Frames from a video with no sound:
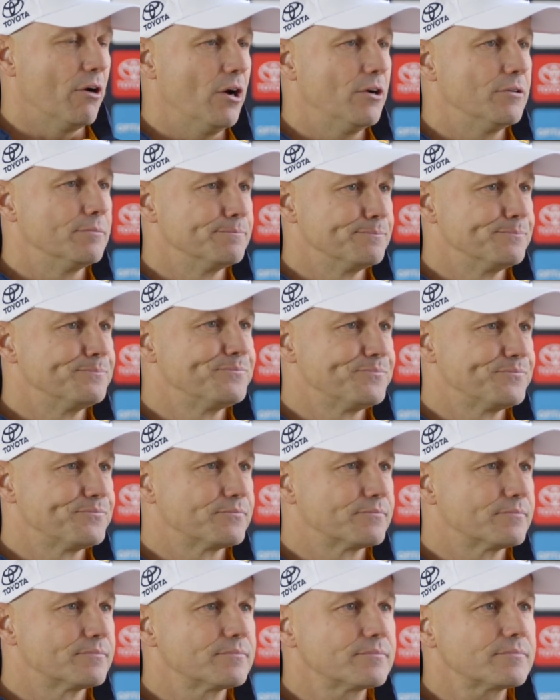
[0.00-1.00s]
Have you
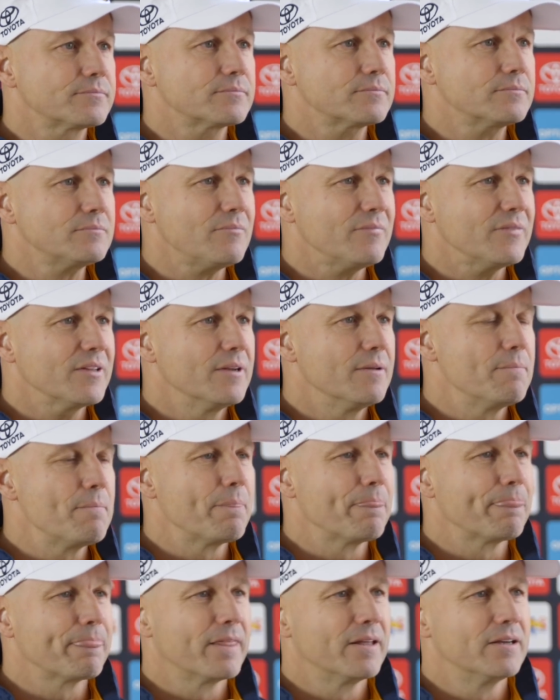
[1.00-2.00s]
settled on who
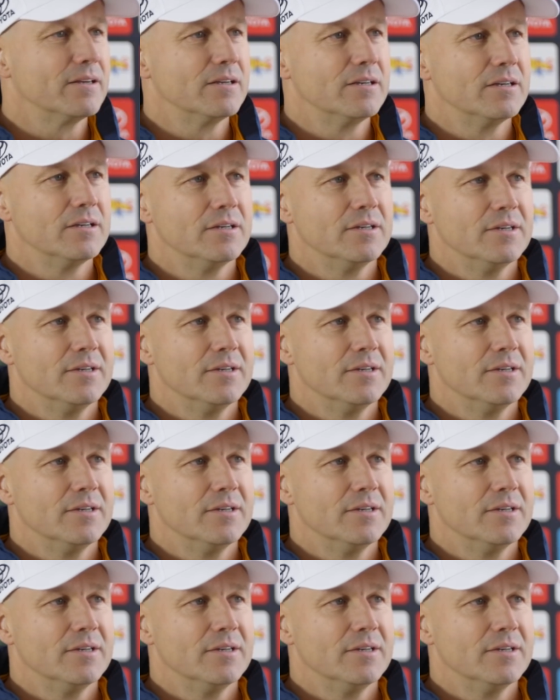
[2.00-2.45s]
replaces Murph?